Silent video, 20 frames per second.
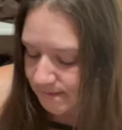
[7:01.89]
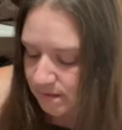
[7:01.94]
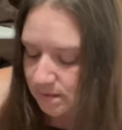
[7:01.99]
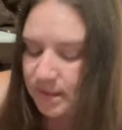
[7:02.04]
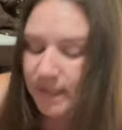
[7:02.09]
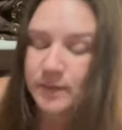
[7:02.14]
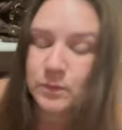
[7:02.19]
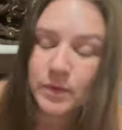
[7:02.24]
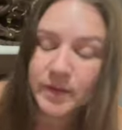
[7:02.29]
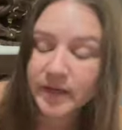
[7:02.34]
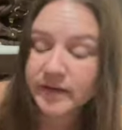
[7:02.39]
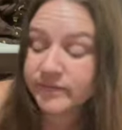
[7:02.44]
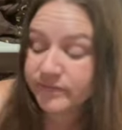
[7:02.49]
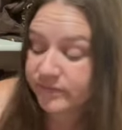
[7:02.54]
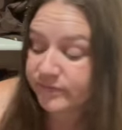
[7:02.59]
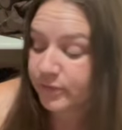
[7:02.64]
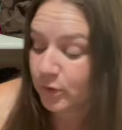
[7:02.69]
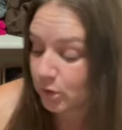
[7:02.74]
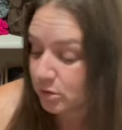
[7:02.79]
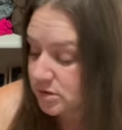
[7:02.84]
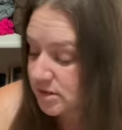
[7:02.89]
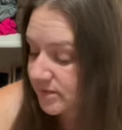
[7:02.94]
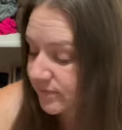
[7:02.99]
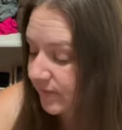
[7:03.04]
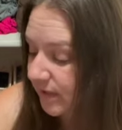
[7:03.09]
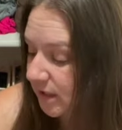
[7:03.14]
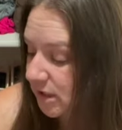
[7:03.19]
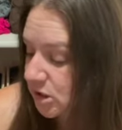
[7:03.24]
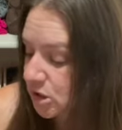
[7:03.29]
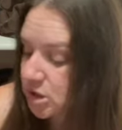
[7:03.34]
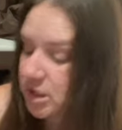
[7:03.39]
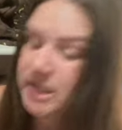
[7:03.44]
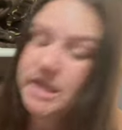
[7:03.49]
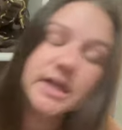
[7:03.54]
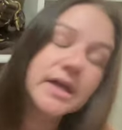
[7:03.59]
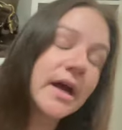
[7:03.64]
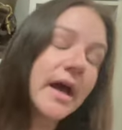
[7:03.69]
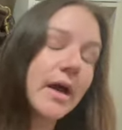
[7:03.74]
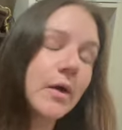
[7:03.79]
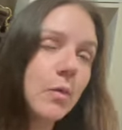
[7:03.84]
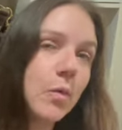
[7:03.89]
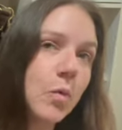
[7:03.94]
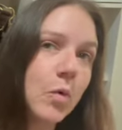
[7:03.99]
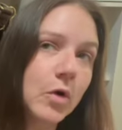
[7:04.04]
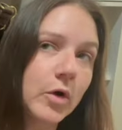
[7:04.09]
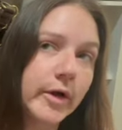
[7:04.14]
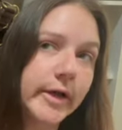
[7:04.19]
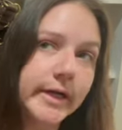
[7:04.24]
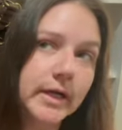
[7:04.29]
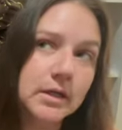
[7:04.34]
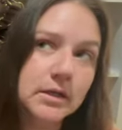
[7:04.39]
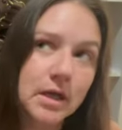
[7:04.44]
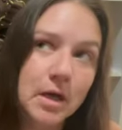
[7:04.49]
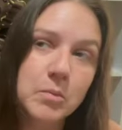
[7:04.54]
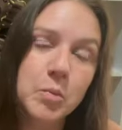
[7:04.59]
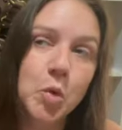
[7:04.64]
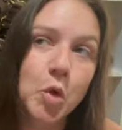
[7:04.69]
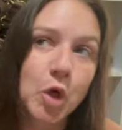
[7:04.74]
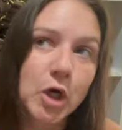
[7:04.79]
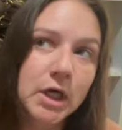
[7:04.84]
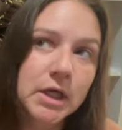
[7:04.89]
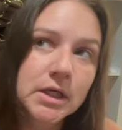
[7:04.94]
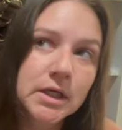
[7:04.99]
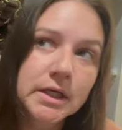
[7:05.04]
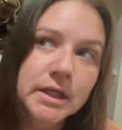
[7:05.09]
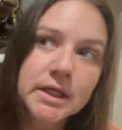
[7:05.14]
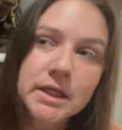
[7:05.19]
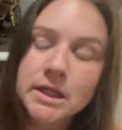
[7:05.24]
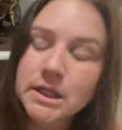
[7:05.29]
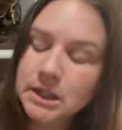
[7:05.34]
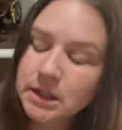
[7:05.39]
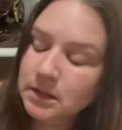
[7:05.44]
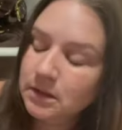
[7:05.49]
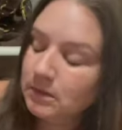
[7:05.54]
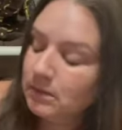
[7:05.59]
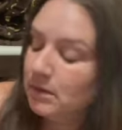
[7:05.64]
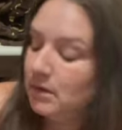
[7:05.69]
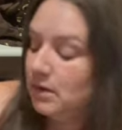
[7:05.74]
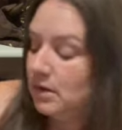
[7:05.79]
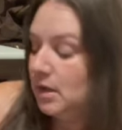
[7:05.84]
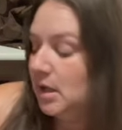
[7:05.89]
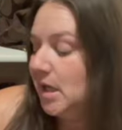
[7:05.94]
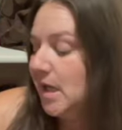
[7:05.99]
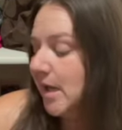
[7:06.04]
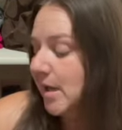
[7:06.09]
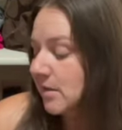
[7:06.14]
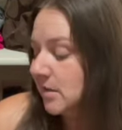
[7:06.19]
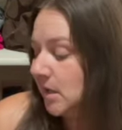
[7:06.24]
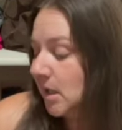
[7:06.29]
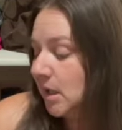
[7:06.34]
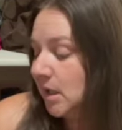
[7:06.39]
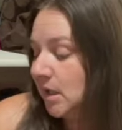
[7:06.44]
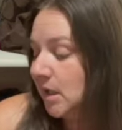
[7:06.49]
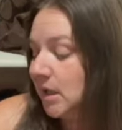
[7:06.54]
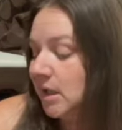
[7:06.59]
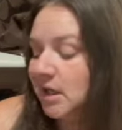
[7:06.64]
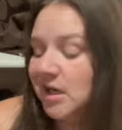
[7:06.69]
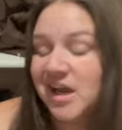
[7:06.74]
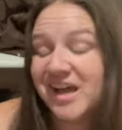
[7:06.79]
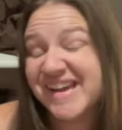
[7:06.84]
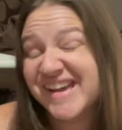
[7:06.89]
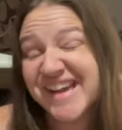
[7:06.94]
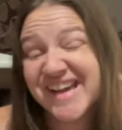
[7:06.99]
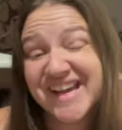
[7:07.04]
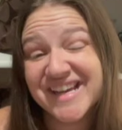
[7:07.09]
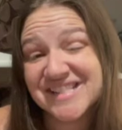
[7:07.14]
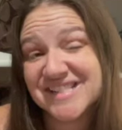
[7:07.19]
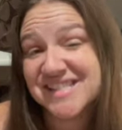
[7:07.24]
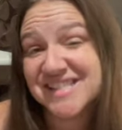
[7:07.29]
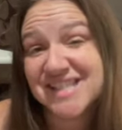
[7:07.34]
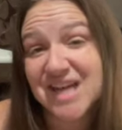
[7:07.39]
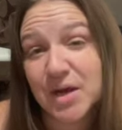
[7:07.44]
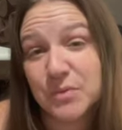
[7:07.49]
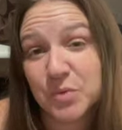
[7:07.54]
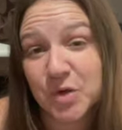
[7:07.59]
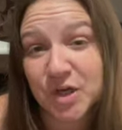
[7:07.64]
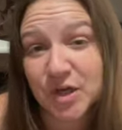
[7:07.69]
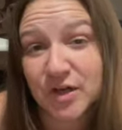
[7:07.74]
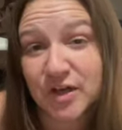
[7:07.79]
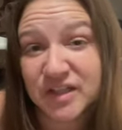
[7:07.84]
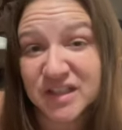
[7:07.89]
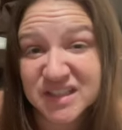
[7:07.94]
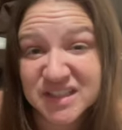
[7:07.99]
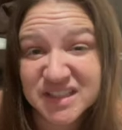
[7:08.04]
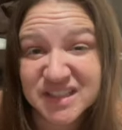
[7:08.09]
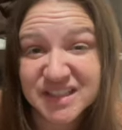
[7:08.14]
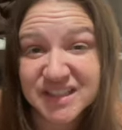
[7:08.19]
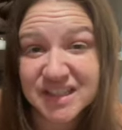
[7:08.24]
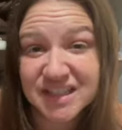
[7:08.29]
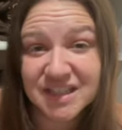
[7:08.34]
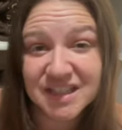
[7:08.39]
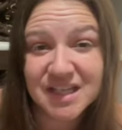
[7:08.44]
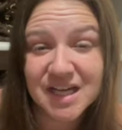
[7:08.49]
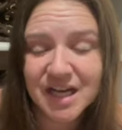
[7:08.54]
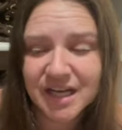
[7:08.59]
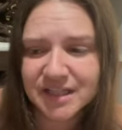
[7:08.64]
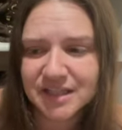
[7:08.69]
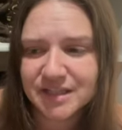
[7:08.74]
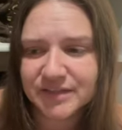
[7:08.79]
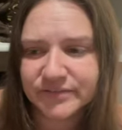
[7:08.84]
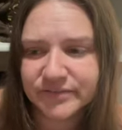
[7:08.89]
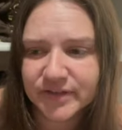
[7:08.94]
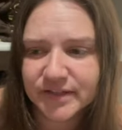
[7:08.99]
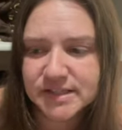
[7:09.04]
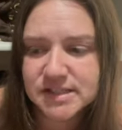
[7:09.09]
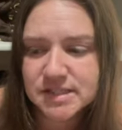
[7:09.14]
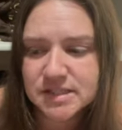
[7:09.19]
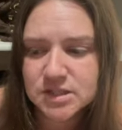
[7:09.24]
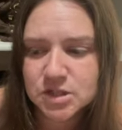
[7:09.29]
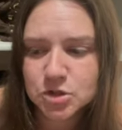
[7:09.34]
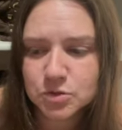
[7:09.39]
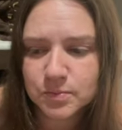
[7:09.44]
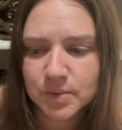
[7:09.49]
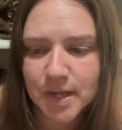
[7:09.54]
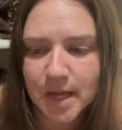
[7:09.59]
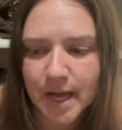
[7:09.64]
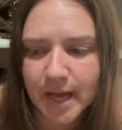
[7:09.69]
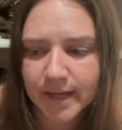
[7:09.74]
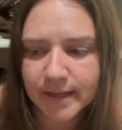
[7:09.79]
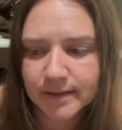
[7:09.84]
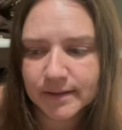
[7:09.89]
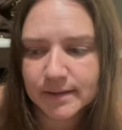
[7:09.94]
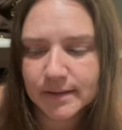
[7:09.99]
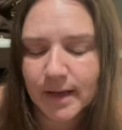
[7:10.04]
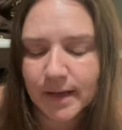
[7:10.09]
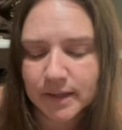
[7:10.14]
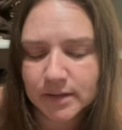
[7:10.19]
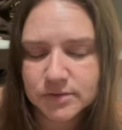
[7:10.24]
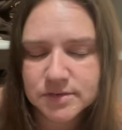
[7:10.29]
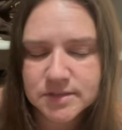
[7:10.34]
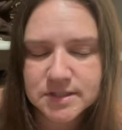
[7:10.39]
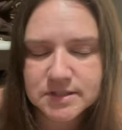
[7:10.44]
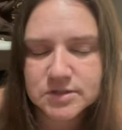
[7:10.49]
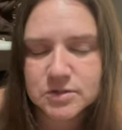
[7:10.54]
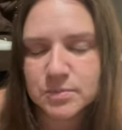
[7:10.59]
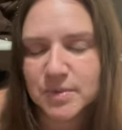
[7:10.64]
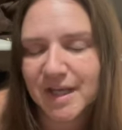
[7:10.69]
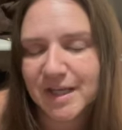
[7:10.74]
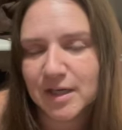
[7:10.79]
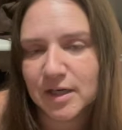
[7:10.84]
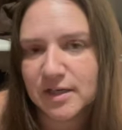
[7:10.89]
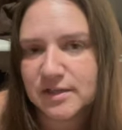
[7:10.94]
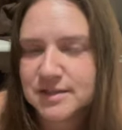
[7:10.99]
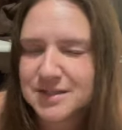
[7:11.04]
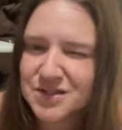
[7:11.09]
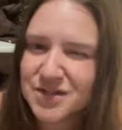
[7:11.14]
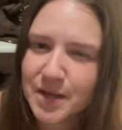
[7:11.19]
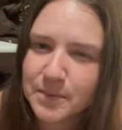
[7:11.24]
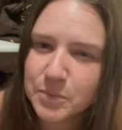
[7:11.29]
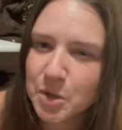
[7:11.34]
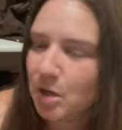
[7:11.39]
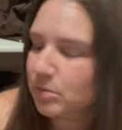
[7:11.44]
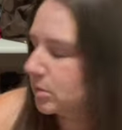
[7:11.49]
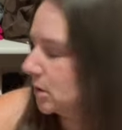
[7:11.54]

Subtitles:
like when I first finished it, I wore it a lot more. And then as time went on, and then it kind of, it's a 2-ply. I used a 2-ply yarn, so that probably